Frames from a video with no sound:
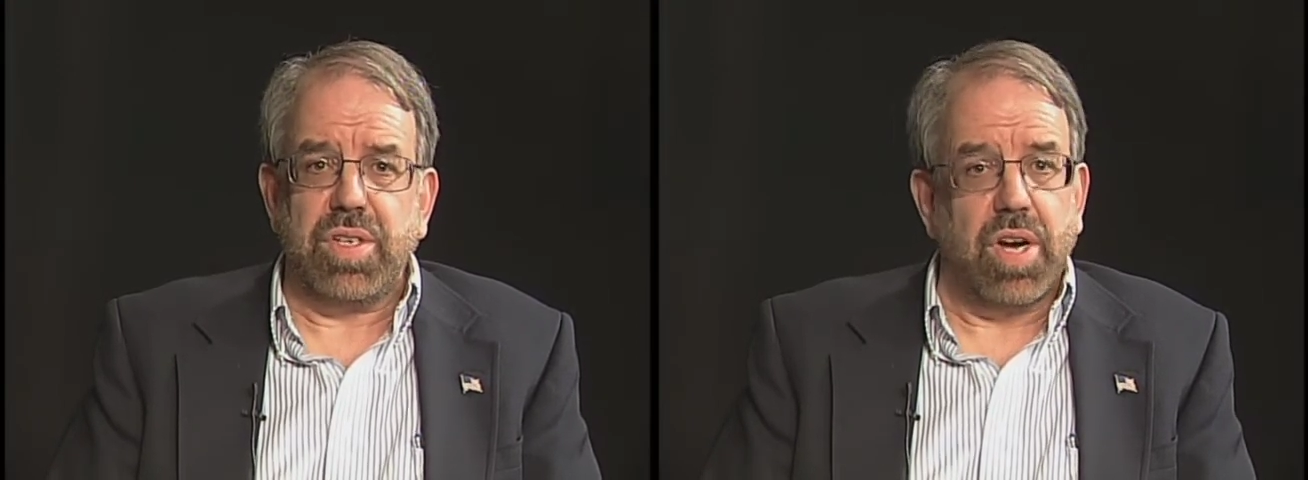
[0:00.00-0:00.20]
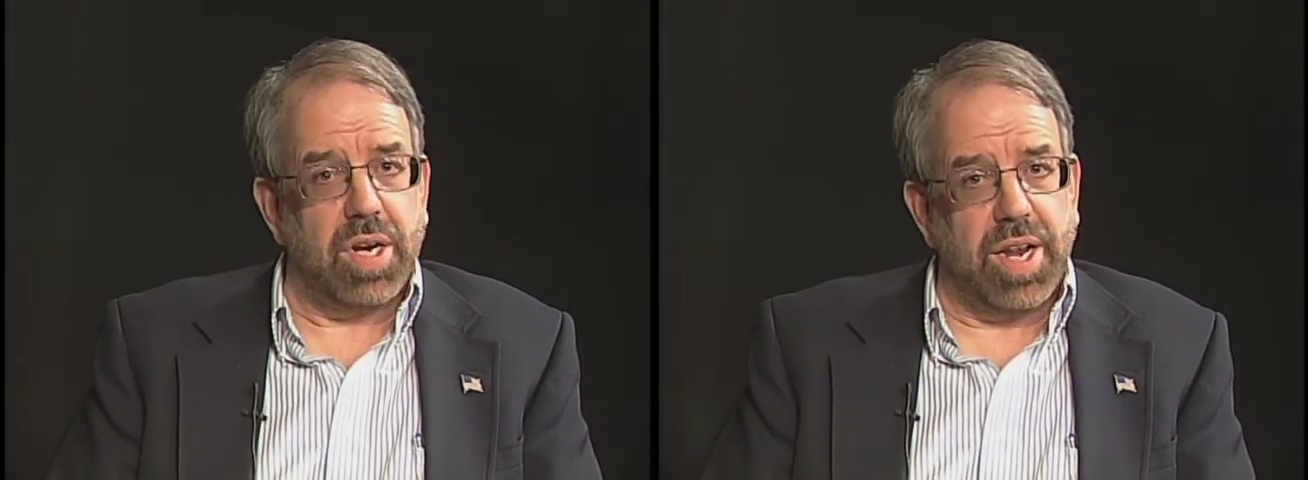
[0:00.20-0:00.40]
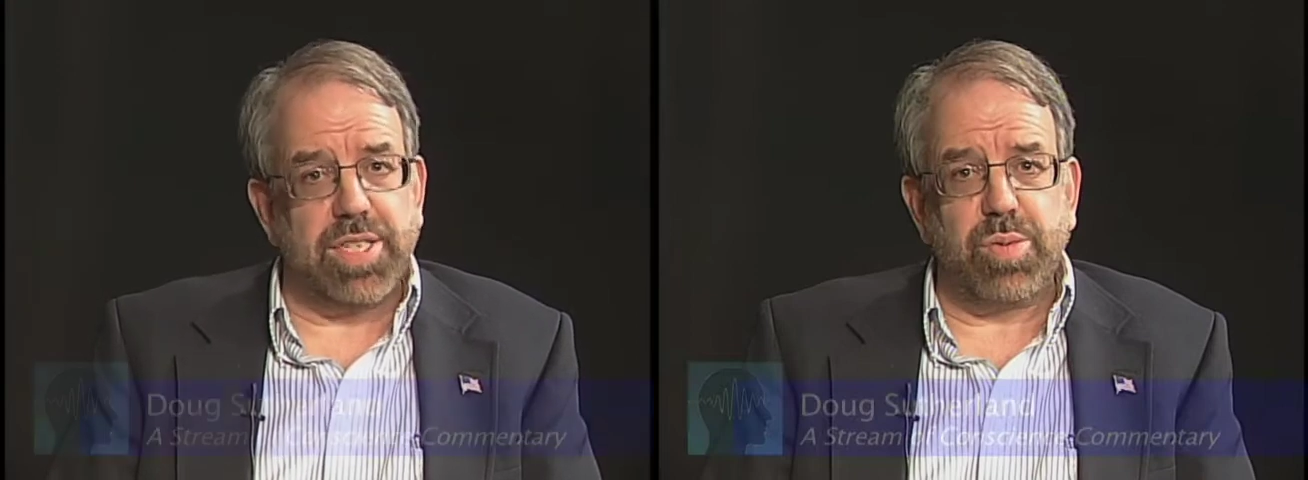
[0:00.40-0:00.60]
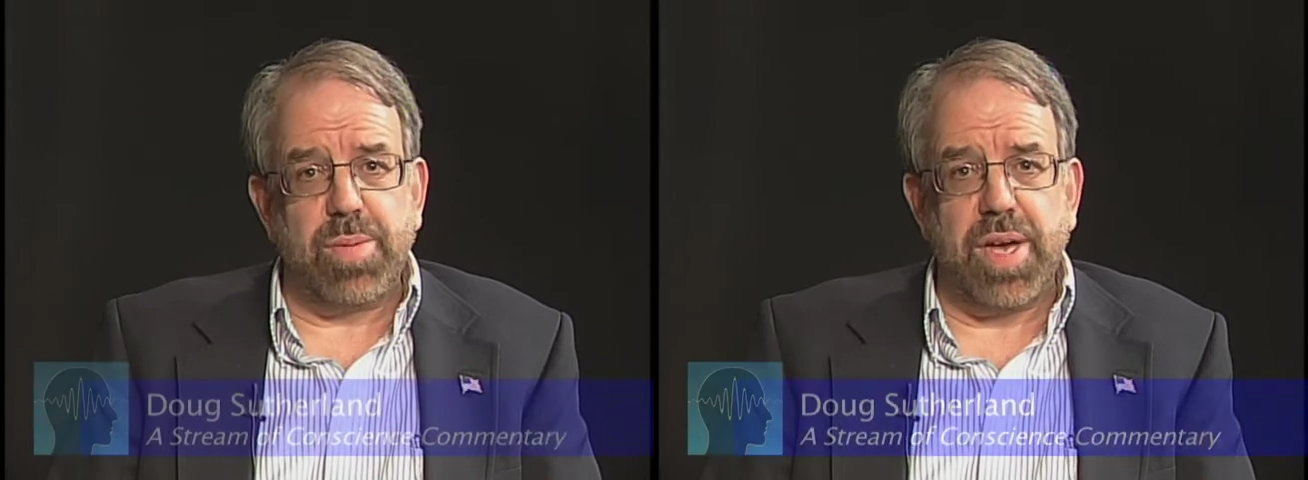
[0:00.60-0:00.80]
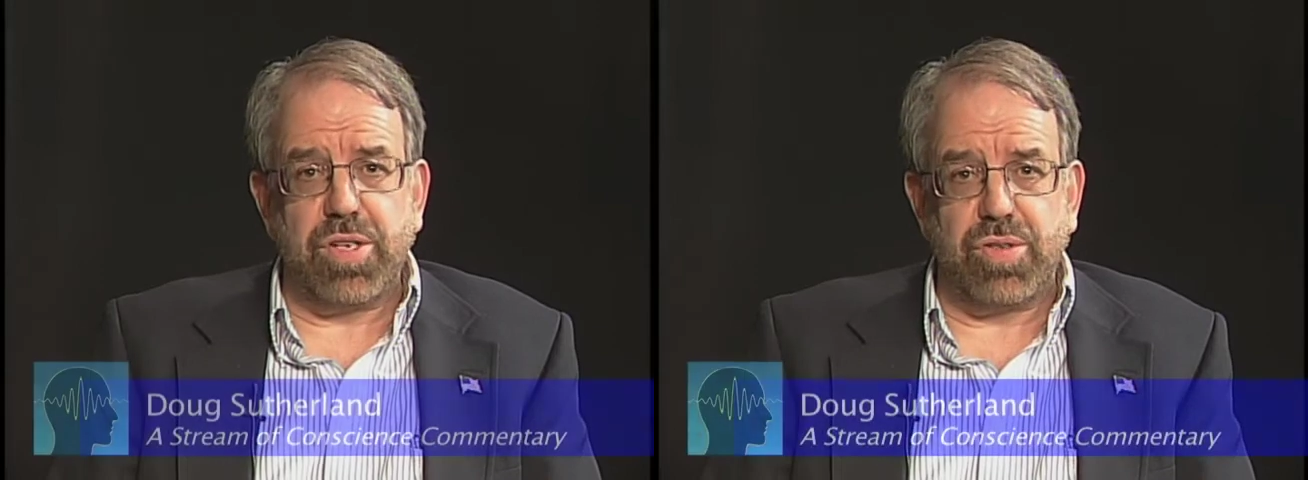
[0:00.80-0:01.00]
unless we
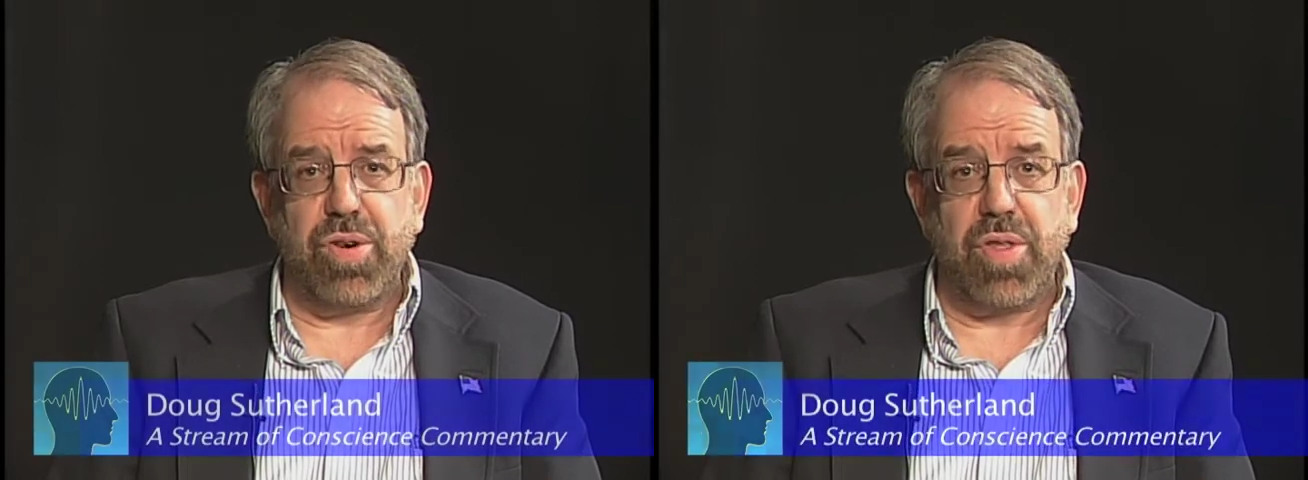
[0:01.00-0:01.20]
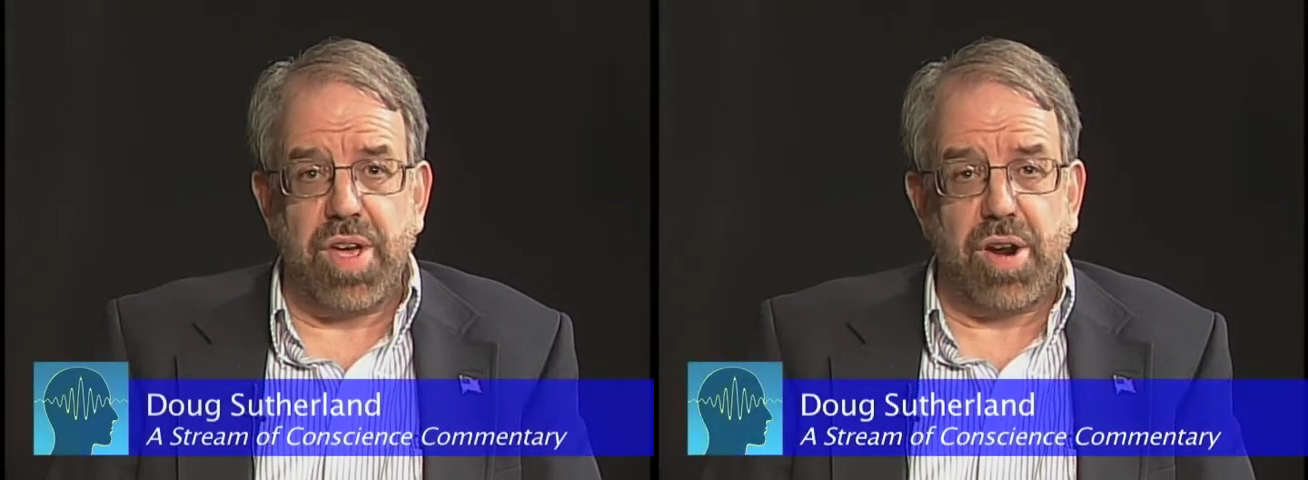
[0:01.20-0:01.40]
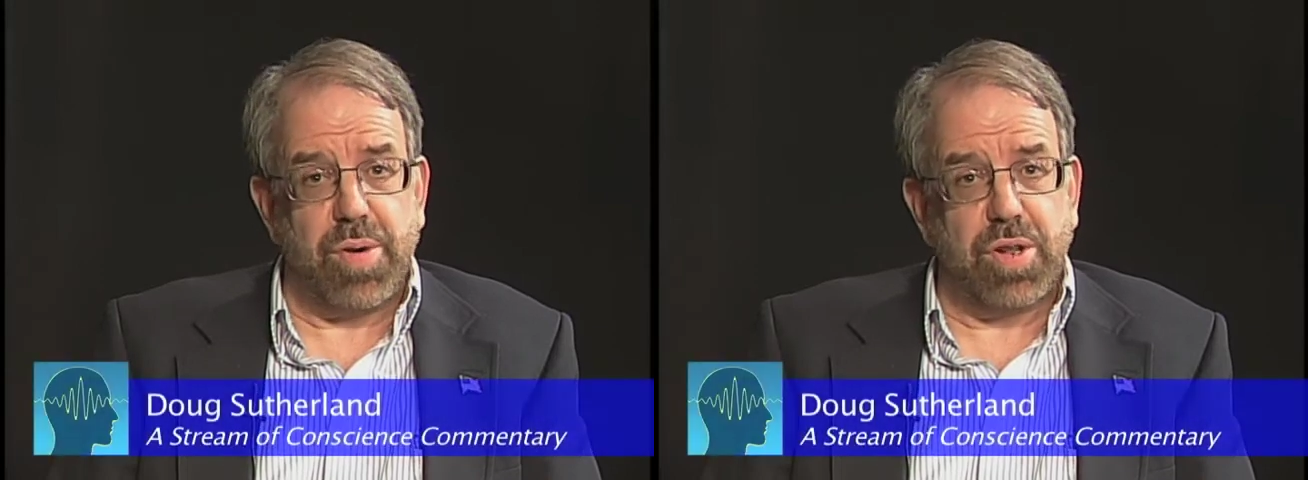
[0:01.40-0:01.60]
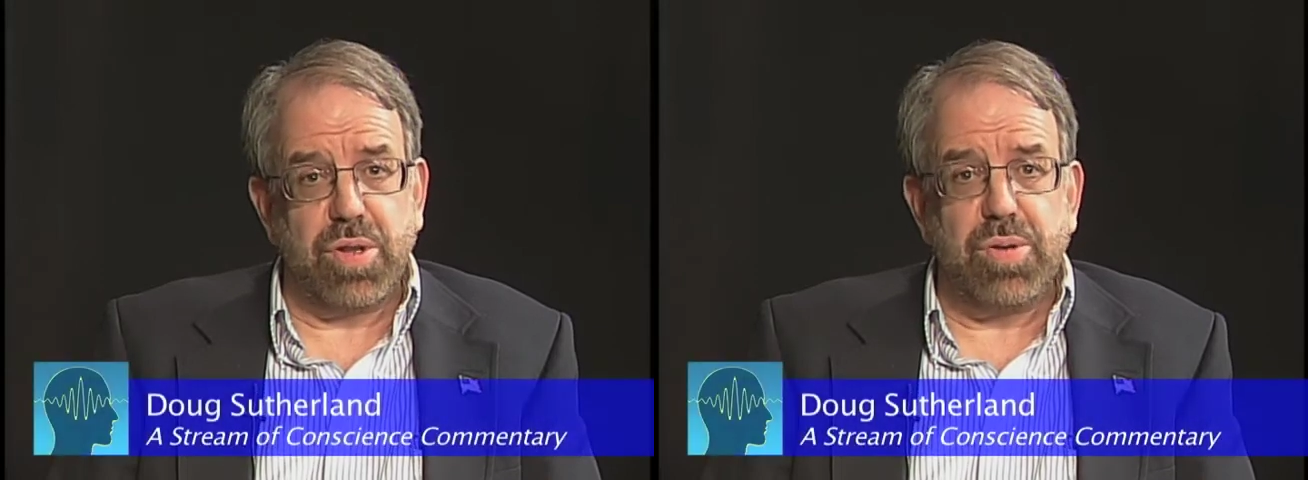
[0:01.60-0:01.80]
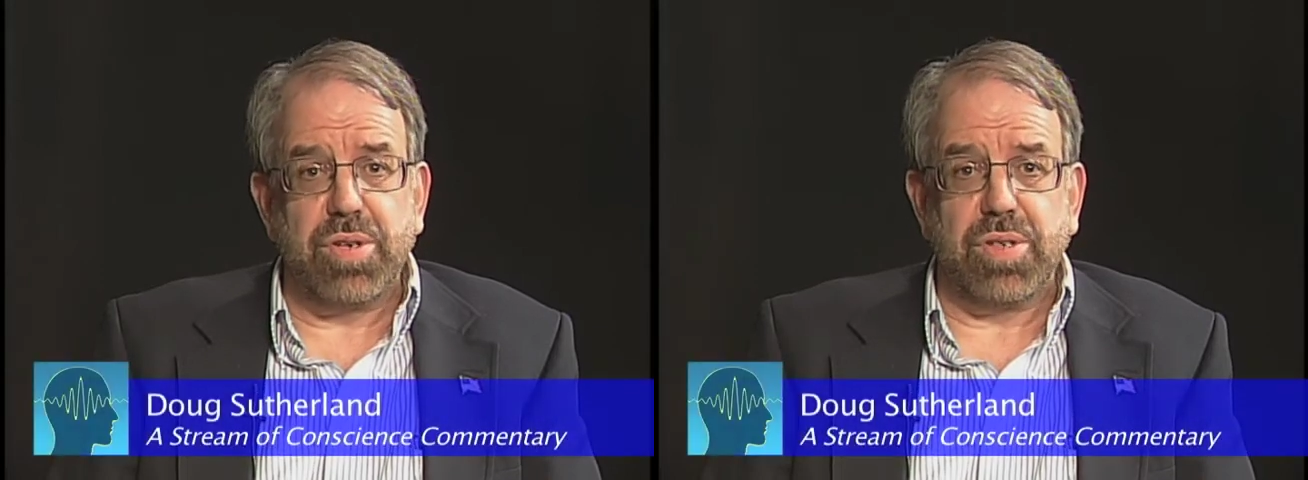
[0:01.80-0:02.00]
make sure they are
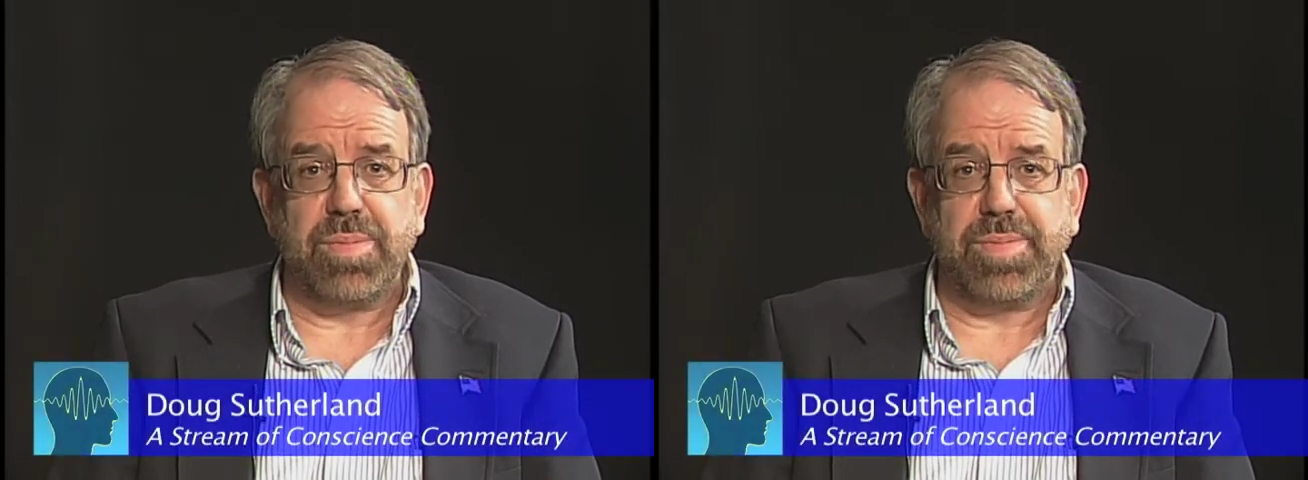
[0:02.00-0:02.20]
included.